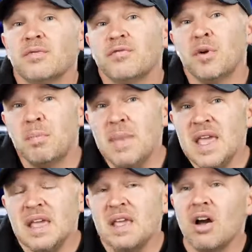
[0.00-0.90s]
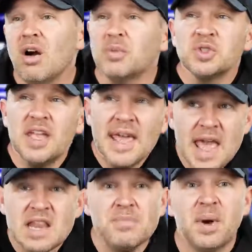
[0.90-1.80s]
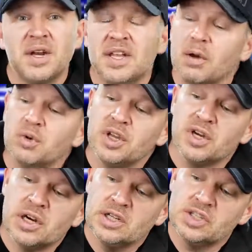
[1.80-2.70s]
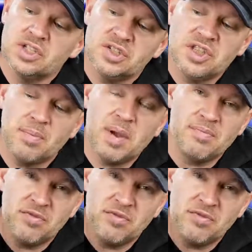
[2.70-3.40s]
for me, almost anybody I would encourage to step up,